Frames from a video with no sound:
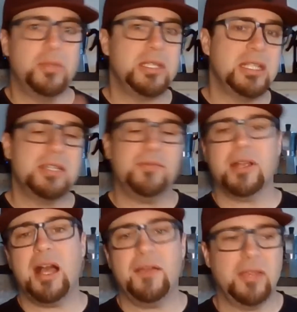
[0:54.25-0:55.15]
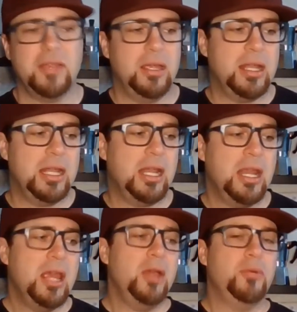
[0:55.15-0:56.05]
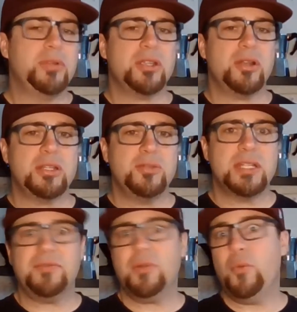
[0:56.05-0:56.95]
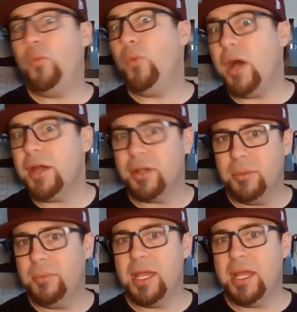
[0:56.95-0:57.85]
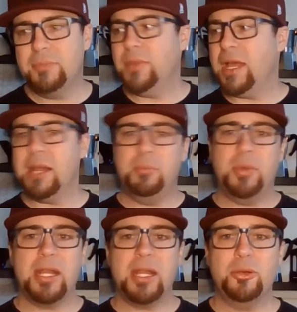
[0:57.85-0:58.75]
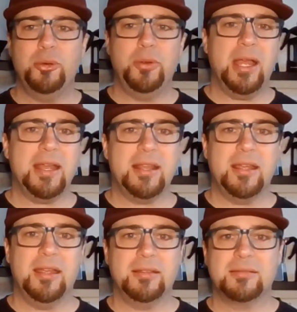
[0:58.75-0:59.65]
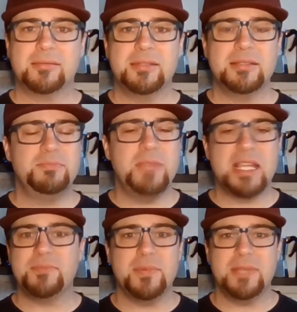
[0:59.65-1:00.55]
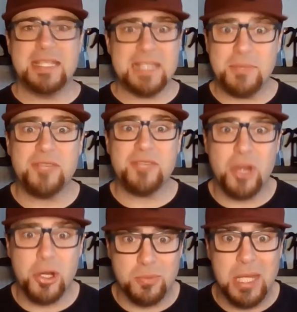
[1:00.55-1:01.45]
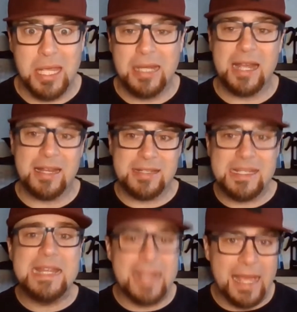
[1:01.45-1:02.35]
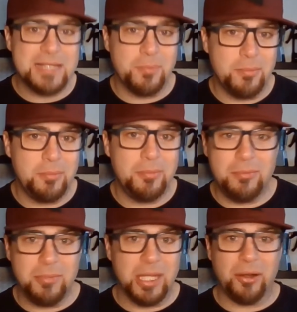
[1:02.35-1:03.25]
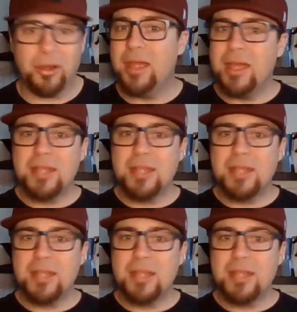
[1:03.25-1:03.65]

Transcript: We did different coffee. And then we started doing different water. My, I had a buddy who had a, As, he's as much of a nerd as me, and he had a T D S meter.